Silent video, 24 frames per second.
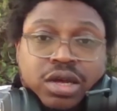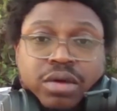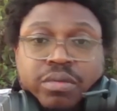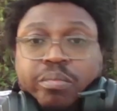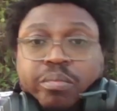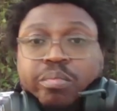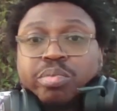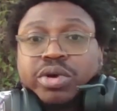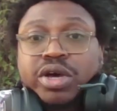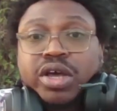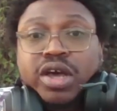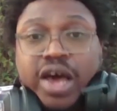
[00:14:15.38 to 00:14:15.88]

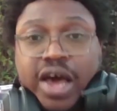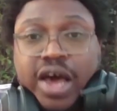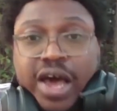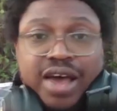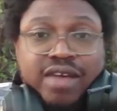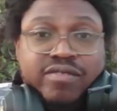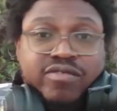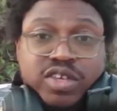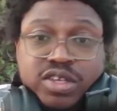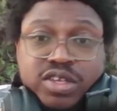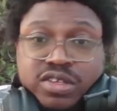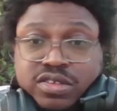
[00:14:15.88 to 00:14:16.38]
but
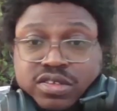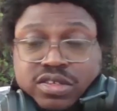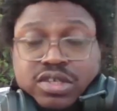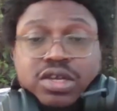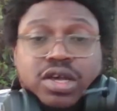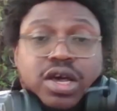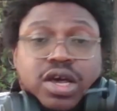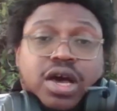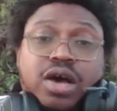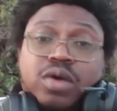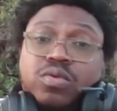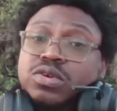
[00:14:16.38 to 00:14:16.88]
obviously,
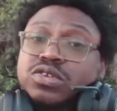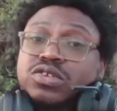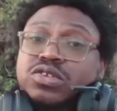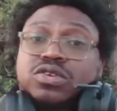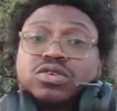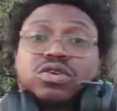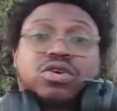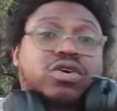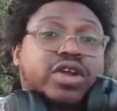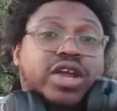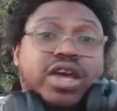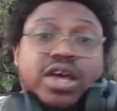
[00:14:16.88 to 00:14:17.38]
I wasn't
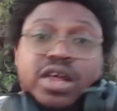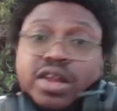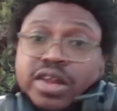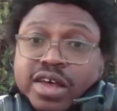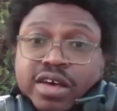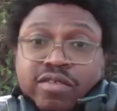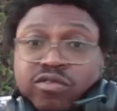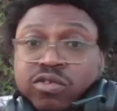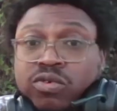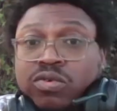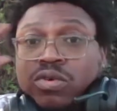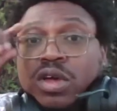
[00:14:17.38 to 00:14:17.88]
on that
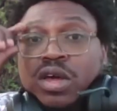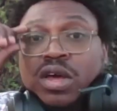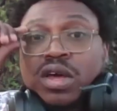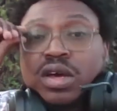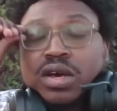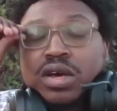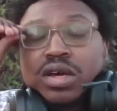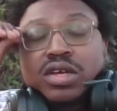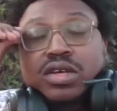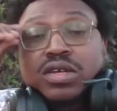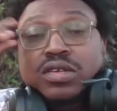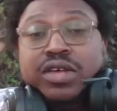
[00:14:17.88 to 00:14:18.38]
level
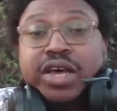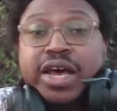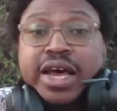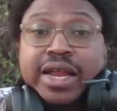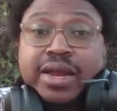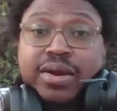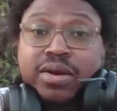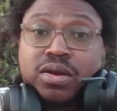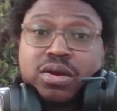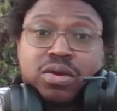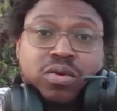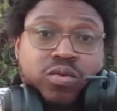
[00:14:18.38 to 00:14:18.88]
because I,
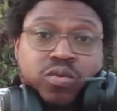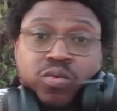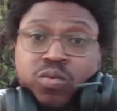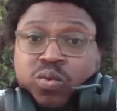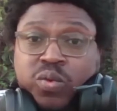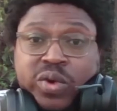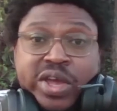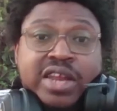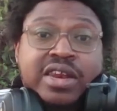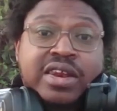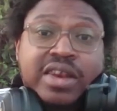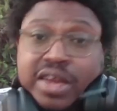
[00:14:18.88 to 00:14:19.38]

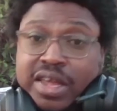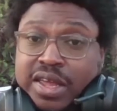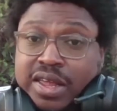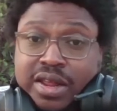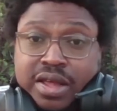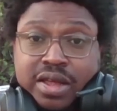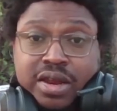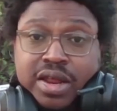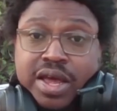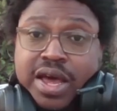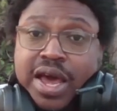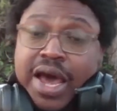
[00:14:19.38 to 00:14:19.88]
when
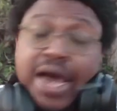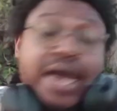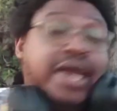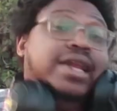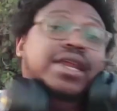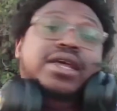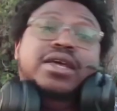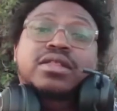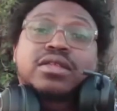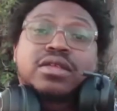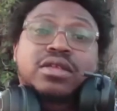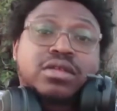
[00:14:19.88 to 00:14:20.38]
needed, I
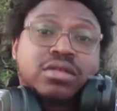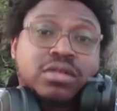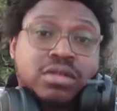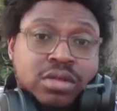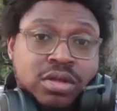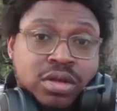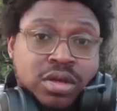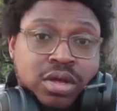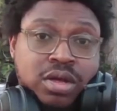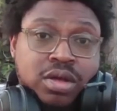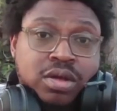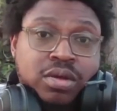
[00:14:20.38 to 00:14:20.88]
didn't
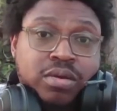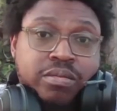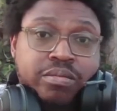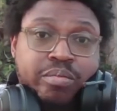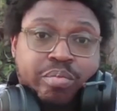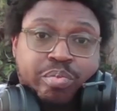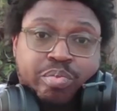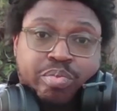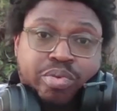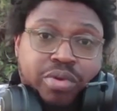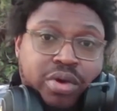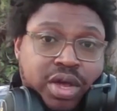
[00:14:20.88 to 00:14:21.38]

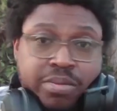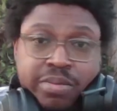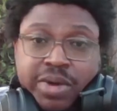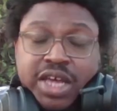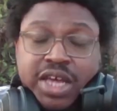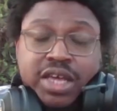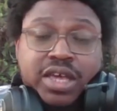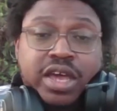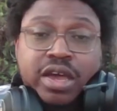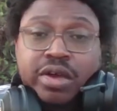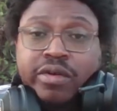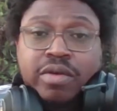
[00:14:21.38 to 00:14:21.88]
bring my
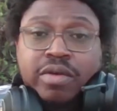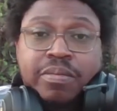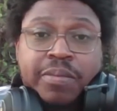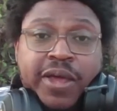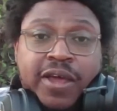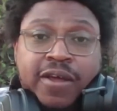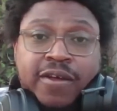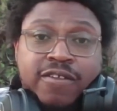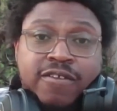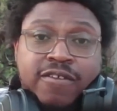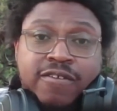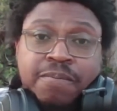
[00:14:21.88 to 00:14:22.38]
carry
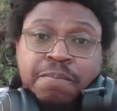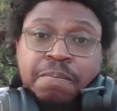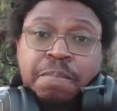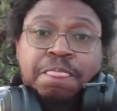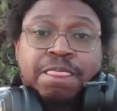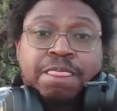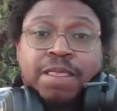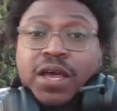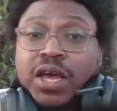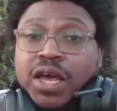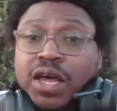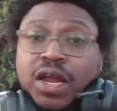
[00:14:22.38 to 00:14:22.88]
pants.
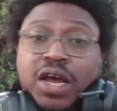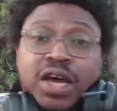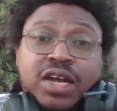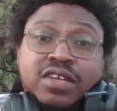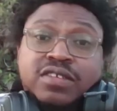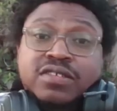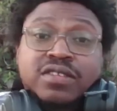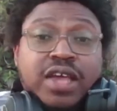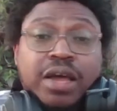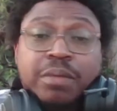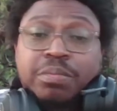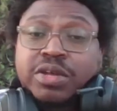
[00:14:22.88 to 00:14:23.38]
And
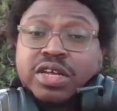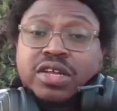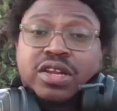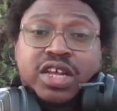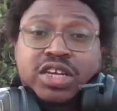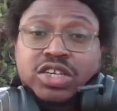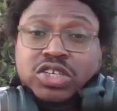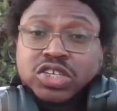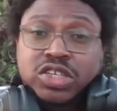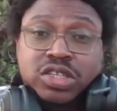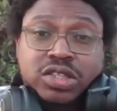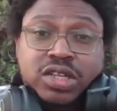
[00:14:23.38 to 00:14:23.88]
honestly, I played like
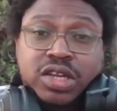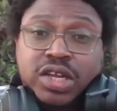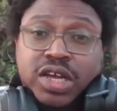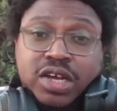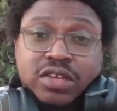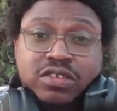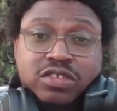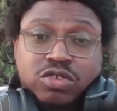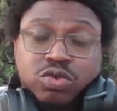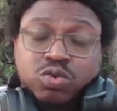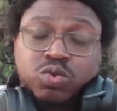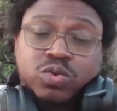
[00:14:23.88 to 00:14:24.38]
shit the
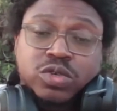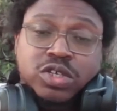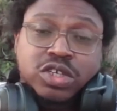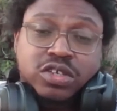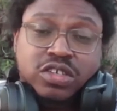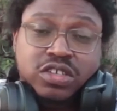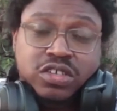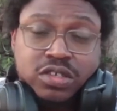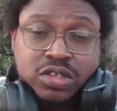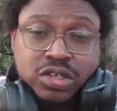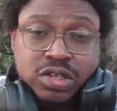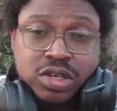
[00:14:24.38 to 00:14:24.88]
last two
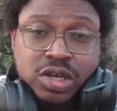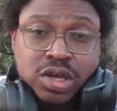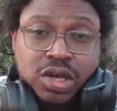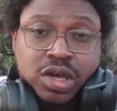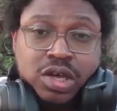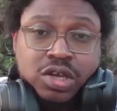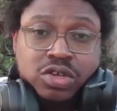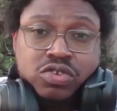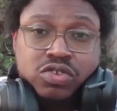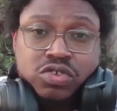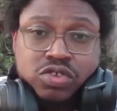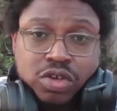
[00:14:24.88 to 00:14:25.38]
weeks.
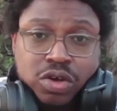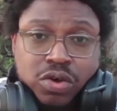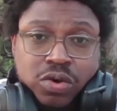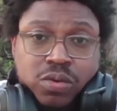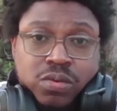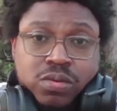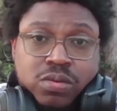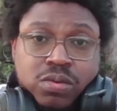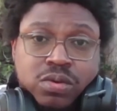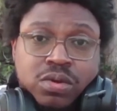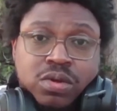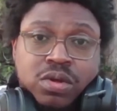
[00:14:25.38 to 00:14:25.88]
So,
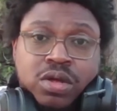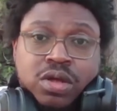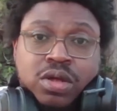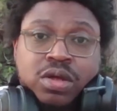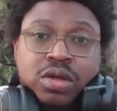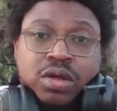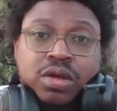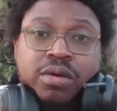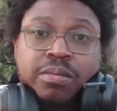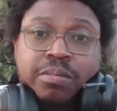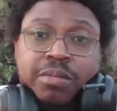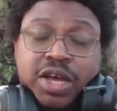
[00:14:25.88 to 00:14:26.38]

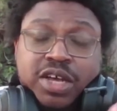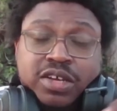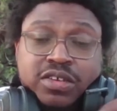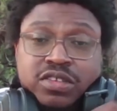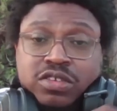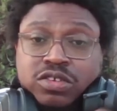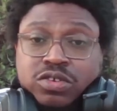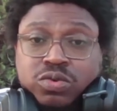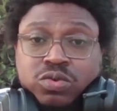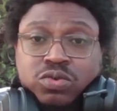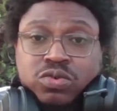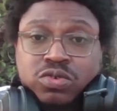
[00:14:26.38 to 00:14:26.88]
my
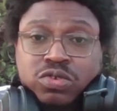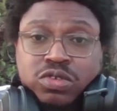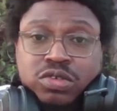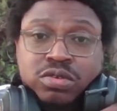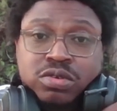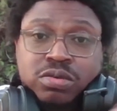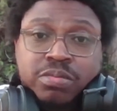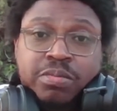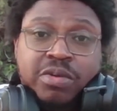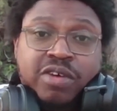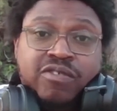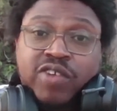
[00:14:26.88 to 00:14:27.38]
excuse,
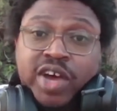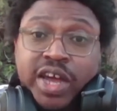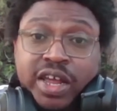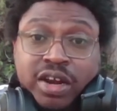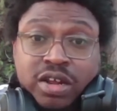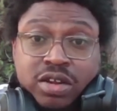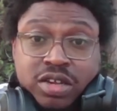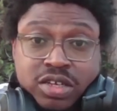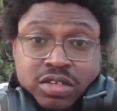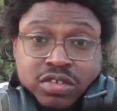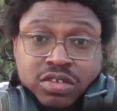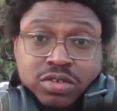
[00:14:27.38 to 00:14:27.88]
my final
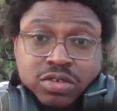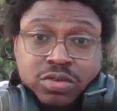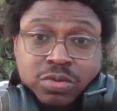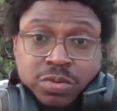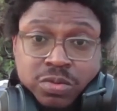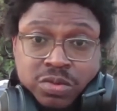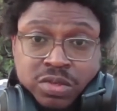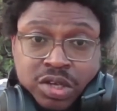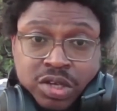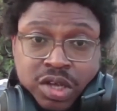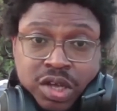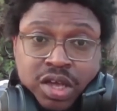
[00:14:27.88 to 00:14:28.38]

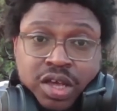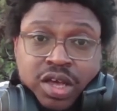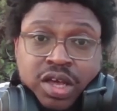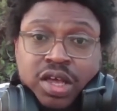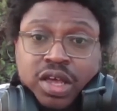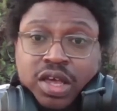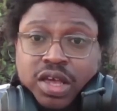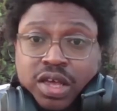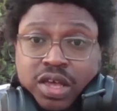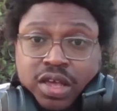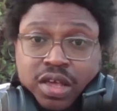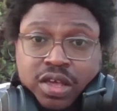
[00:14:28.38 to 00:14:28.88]
excuse,
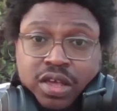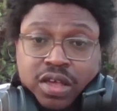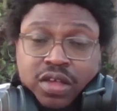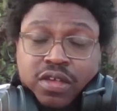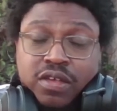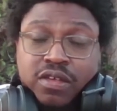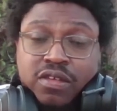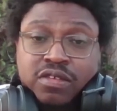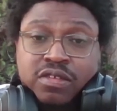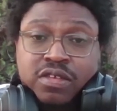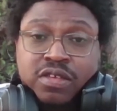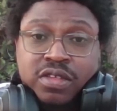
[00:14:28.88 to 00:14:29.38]

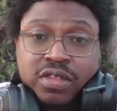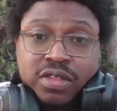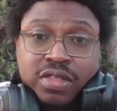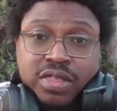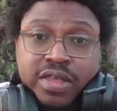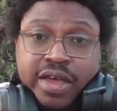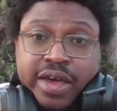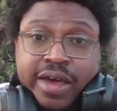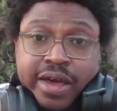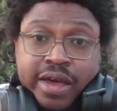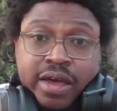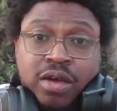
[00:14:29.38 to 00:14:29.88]
is
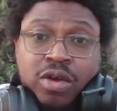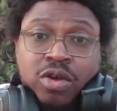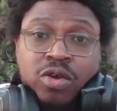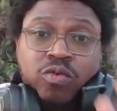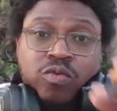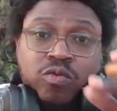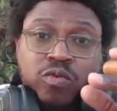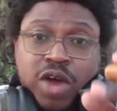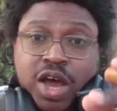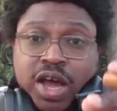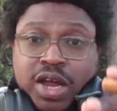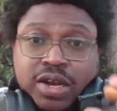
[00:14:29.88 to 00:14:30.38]
that
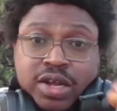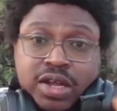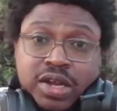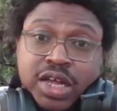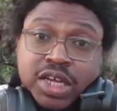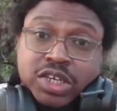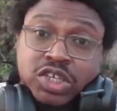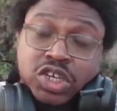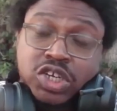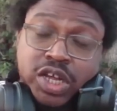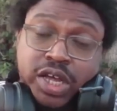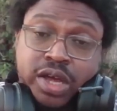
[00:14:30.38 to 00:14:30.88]
Rodney
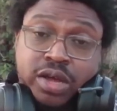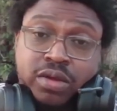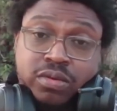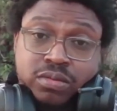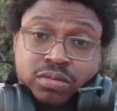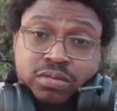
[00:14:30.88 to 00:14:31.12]
let you down.